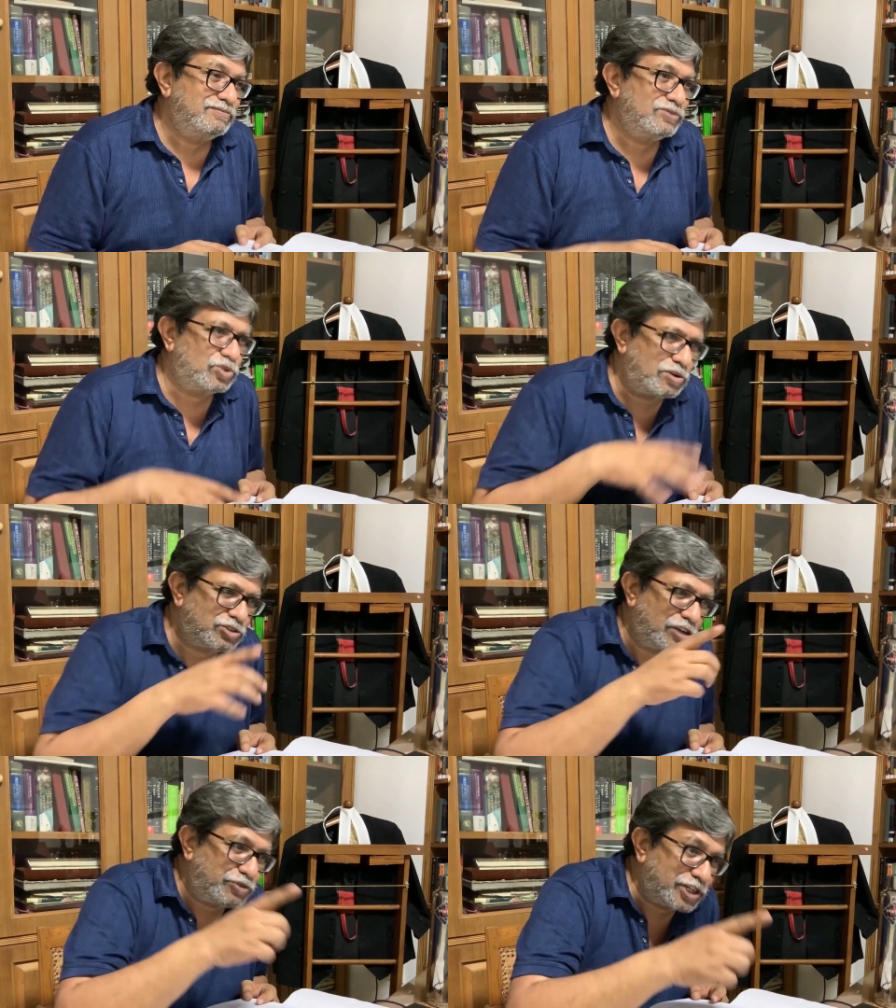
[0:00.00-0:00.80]
So there was
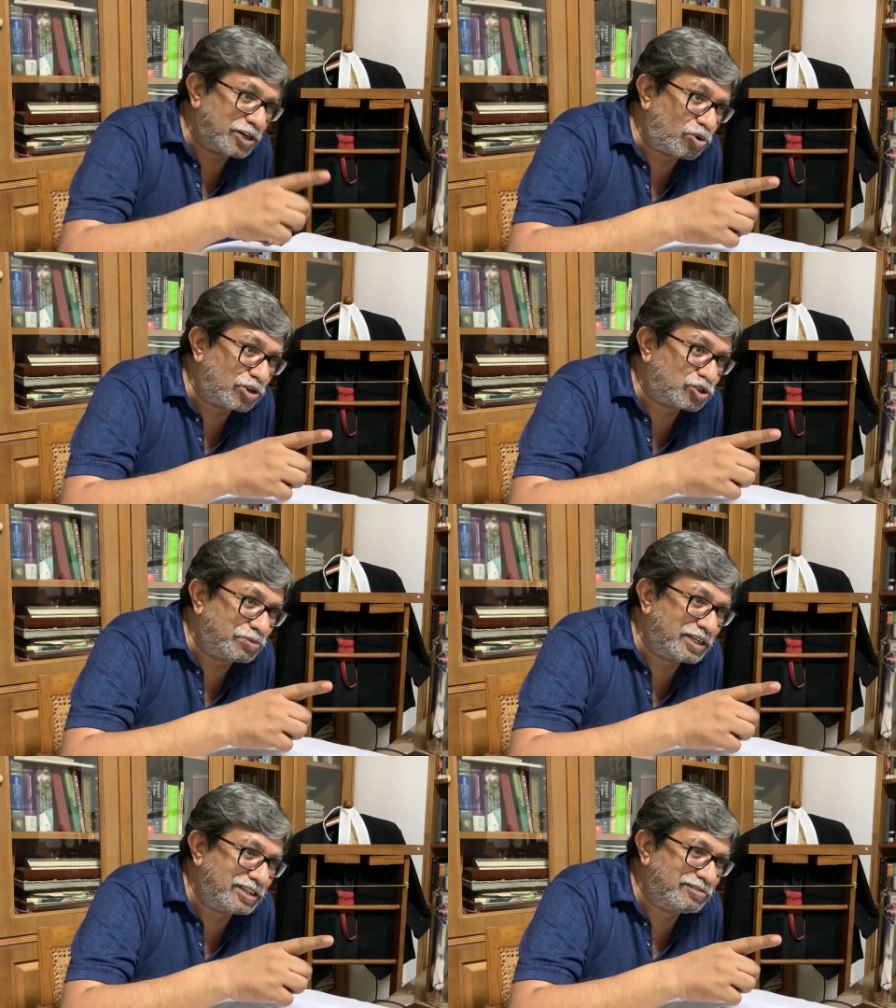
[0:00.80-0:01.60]
sufficient cause to
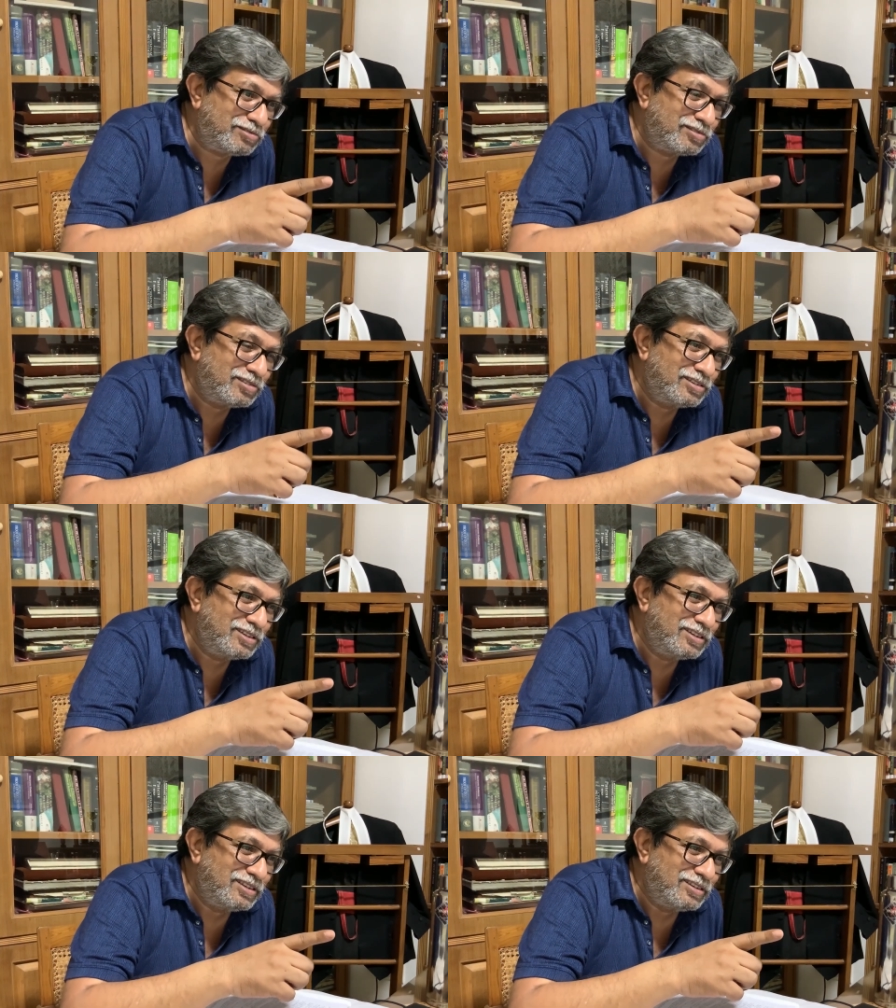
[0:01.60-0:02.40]
believe
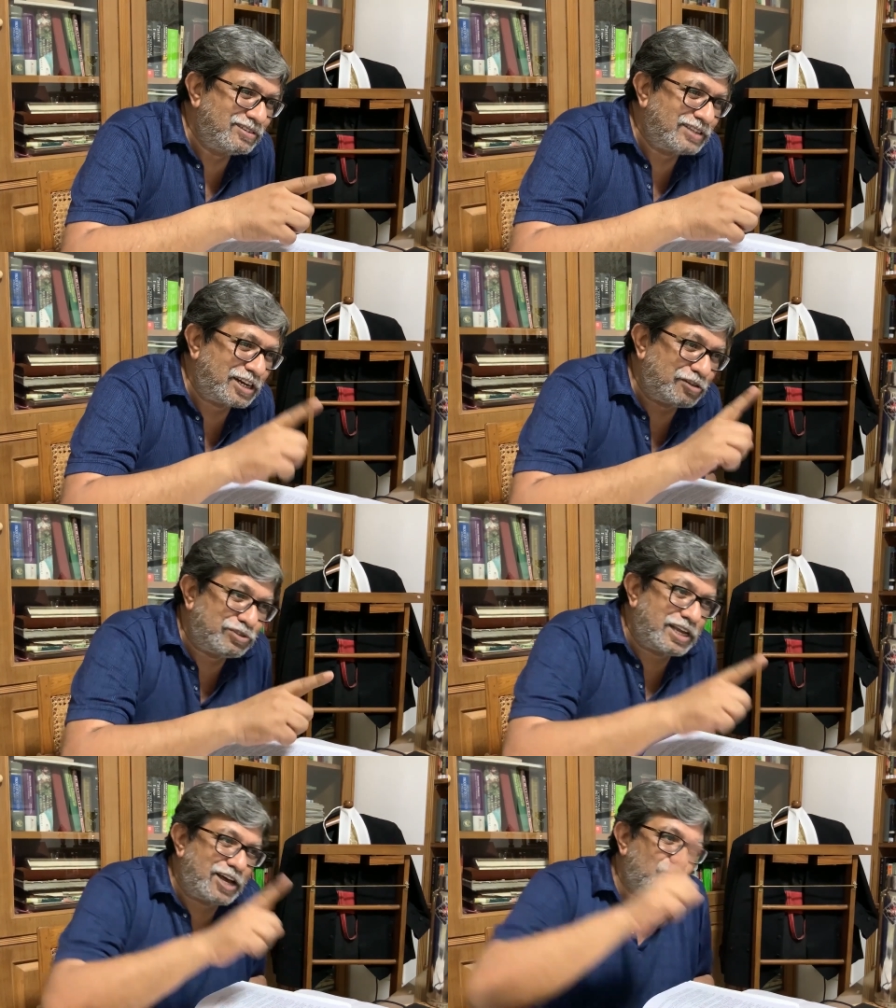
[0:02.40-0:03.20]
that if
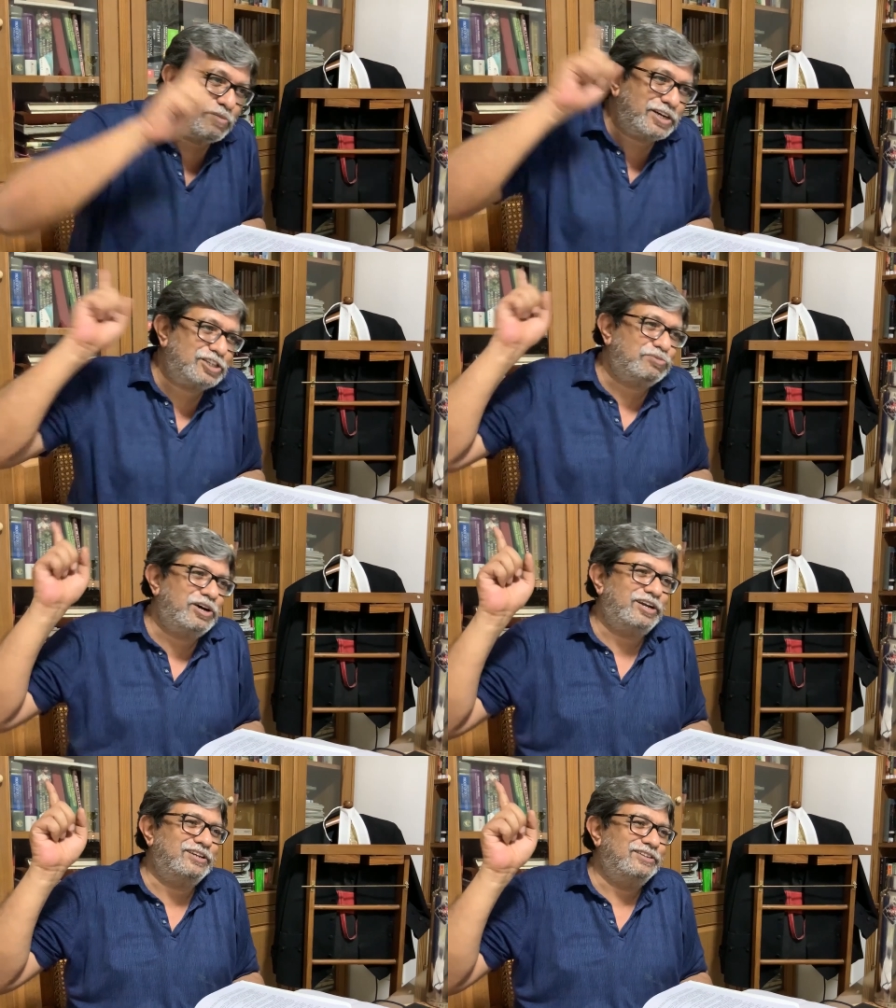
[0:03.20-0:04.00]
the arrow met its mark,